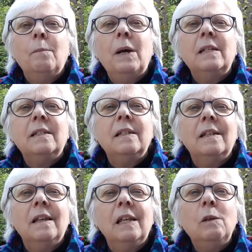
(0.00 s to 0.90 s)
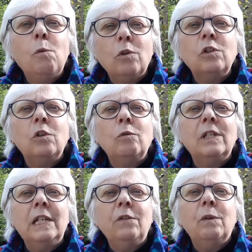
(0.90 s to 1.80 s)
But he wasn't going
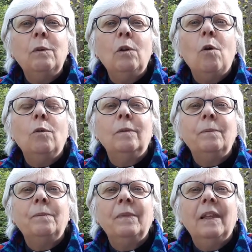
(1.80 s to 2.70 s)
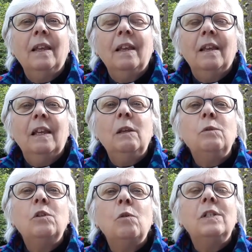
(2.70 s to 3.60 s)
to leave them alone. He
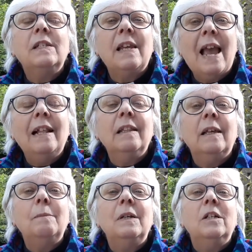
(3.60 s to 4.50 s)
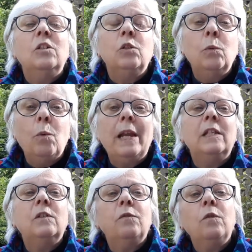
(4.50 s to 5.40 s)
was going to tell them to
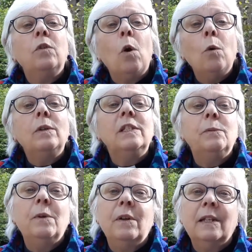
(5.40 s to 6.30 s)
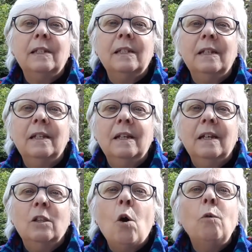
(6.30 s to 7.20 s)
wait for the Holy Spirit.
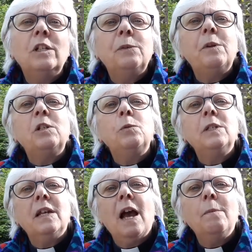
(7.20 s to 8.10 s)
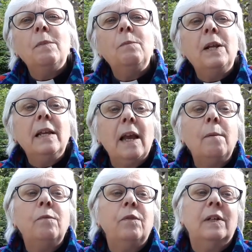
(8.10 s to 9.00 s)
The Holy Spirit would come and bring
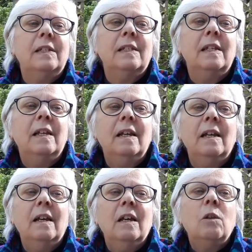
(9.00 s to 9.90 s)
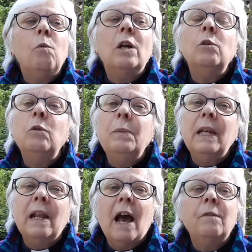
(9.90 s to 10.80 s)
comfort, the one who would
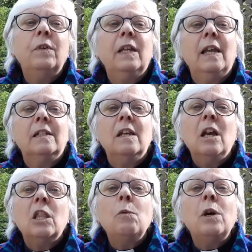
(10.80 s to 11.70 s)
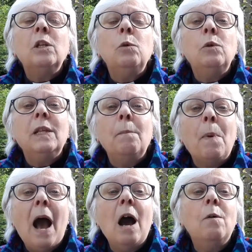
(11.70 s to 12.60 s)
be an advocate, the one who would
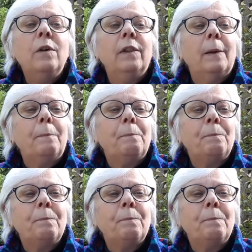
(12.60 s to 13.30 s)
empower them.